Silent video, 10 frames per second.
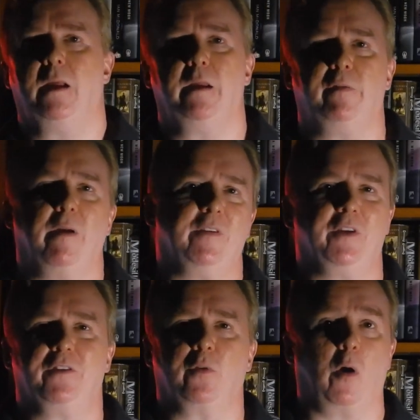If you haven't
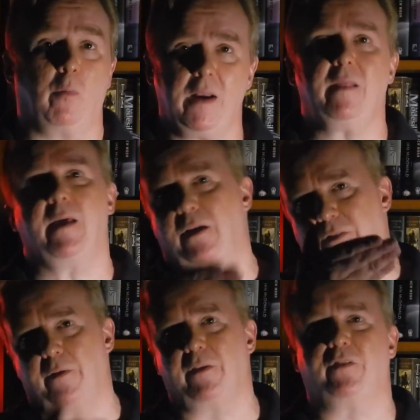done so already, that
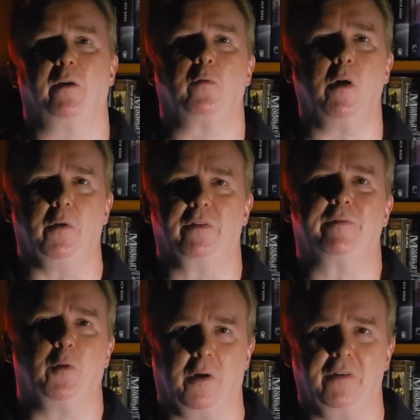is how the channel grows,
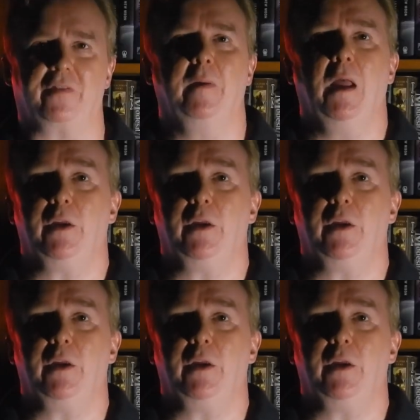of course.